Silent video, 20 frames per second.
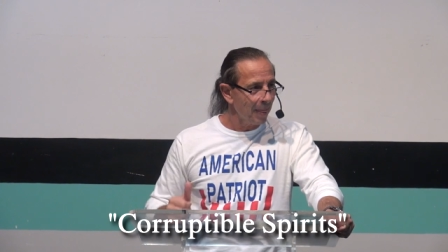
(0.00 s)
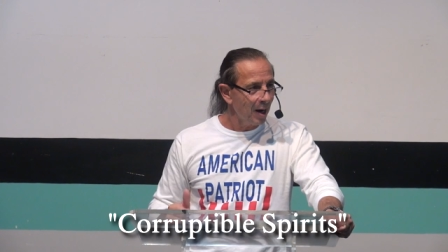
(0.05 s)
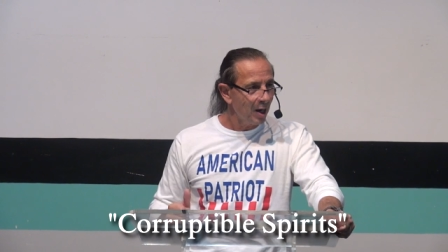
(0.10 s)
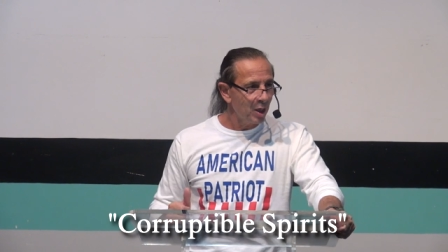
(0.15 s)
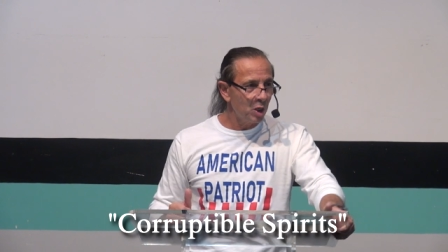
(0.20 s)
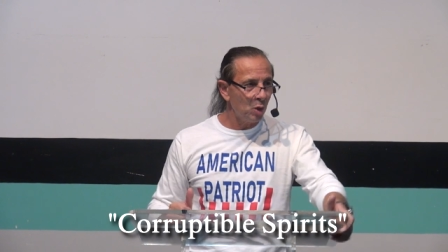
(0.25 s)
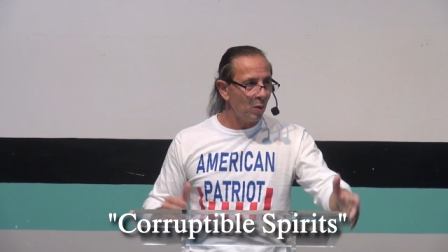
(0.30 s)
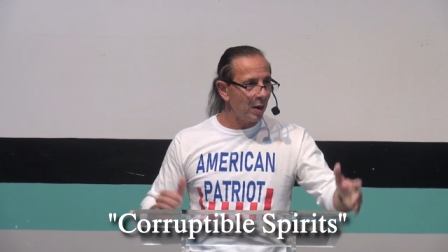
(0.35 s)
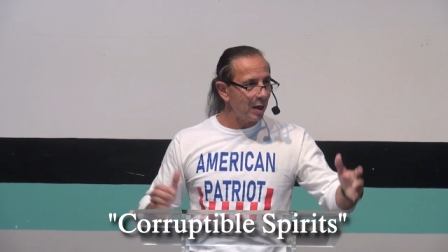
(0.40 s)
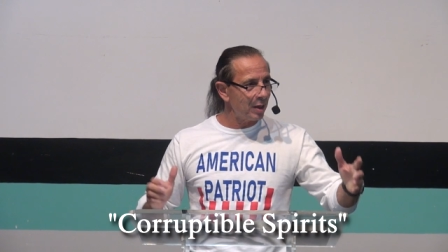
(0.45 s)

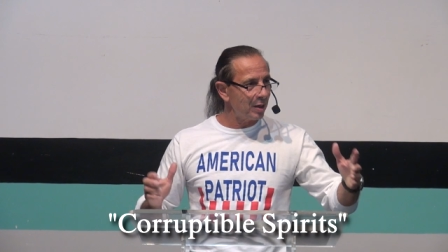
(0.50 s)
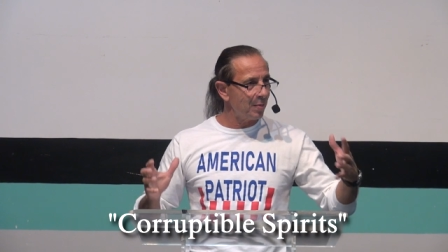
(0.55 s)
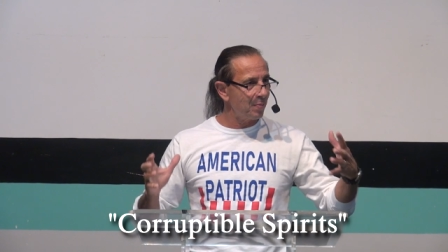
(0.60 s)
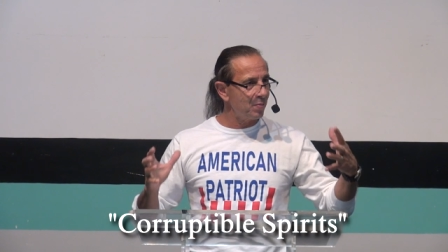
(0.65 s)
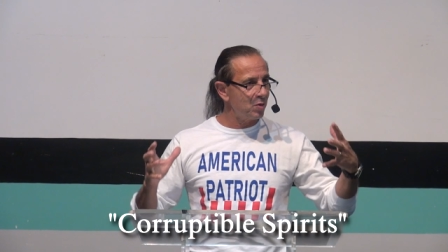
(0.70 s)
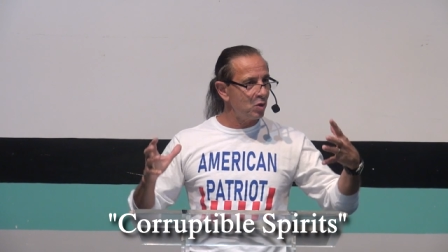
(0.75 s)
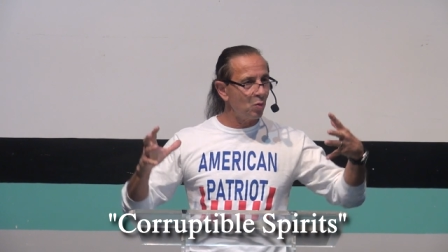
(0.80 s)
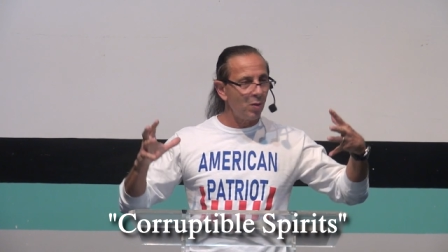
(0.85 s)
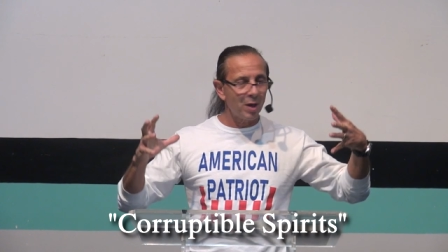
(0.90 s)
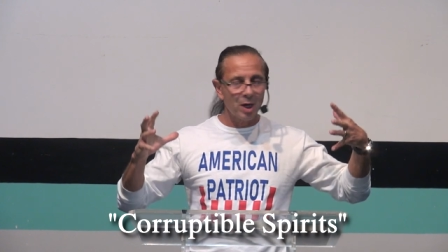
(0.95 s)
You want to,
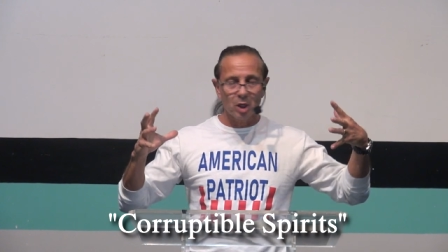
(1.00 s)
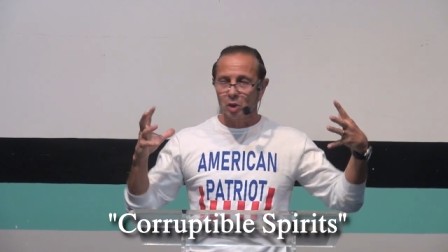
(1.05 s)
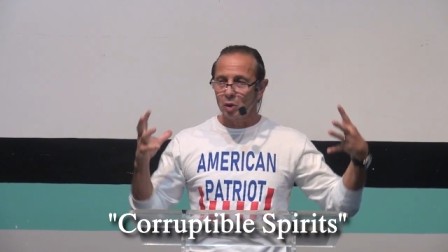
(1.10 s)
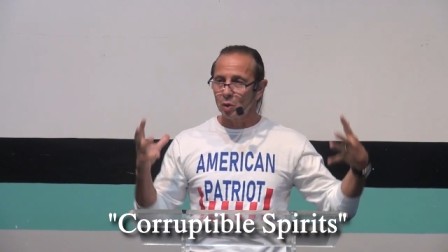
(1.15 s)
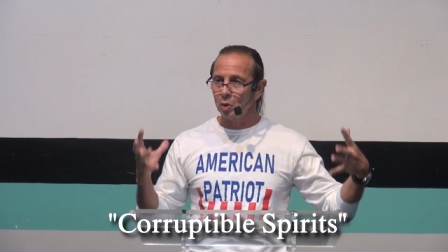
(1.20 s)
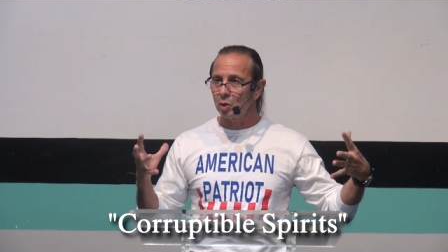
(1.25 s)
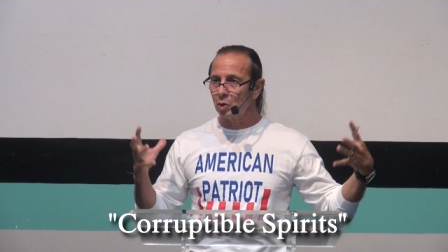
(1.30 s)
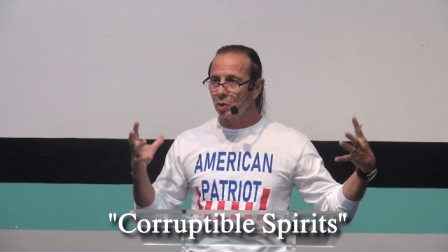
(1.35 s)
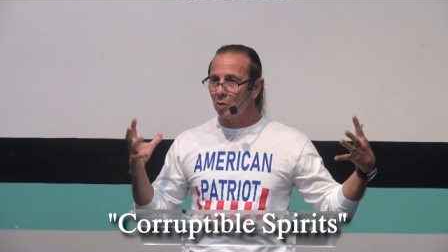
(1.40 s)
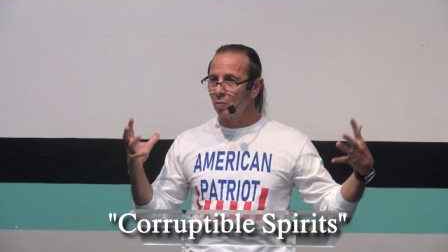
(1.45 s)
you want to
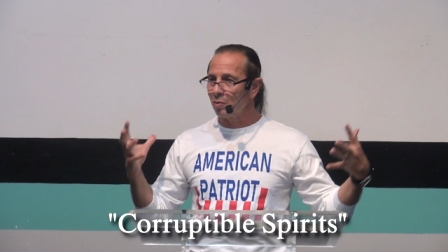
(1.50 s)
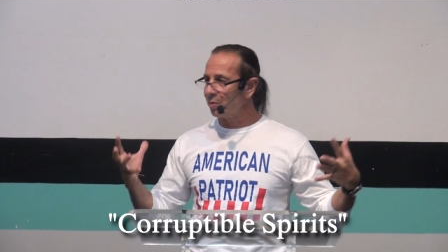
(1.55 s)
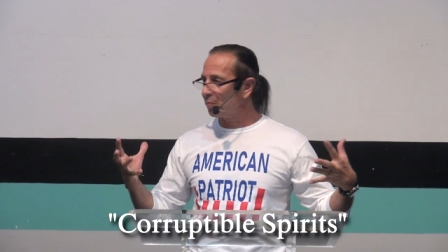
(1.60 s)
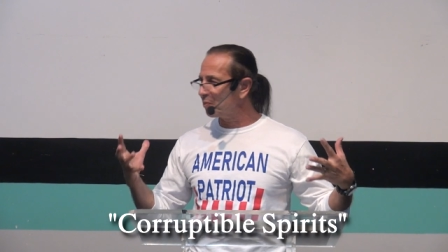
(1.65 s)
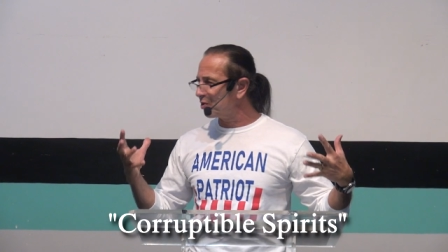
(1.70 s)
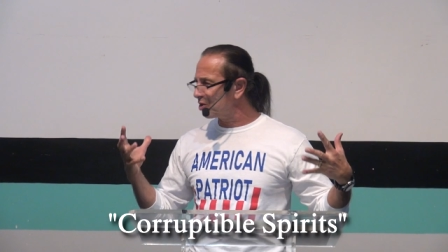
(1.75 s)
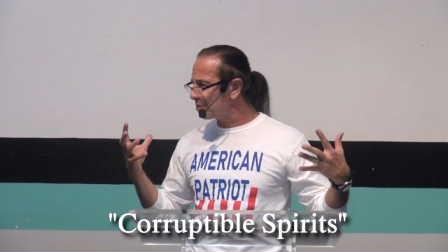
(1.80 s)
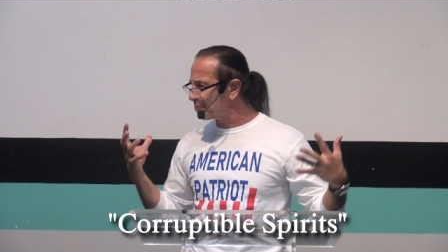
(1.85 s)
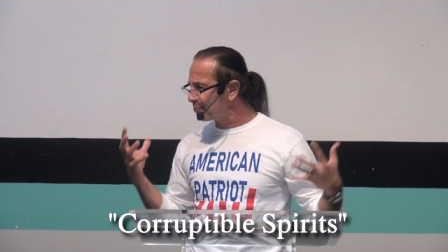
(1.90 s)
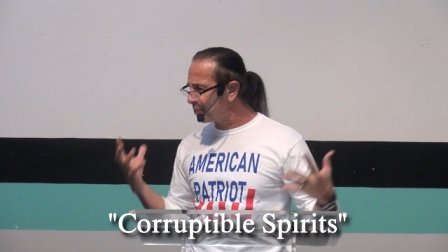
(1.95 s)
associate with
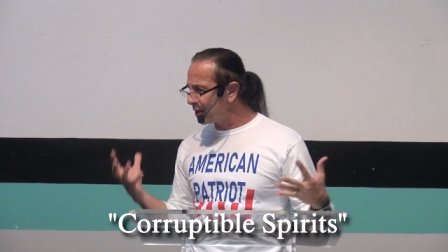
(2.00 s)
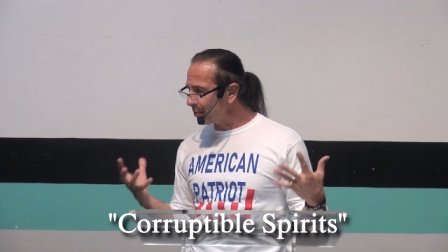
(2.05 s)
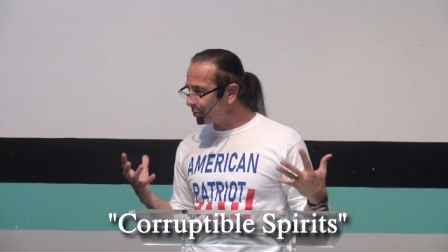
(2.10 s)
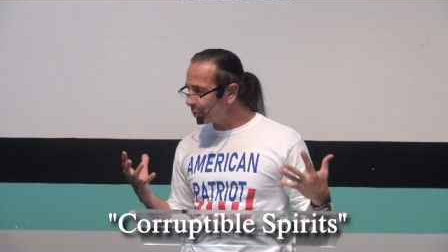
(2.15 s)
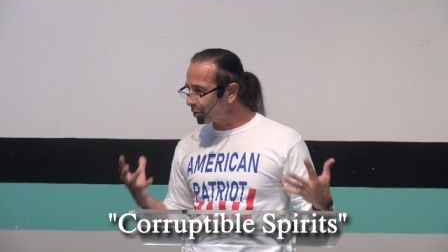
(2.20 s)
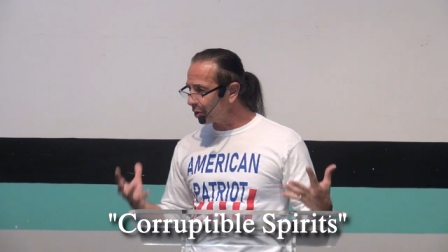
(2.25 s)
people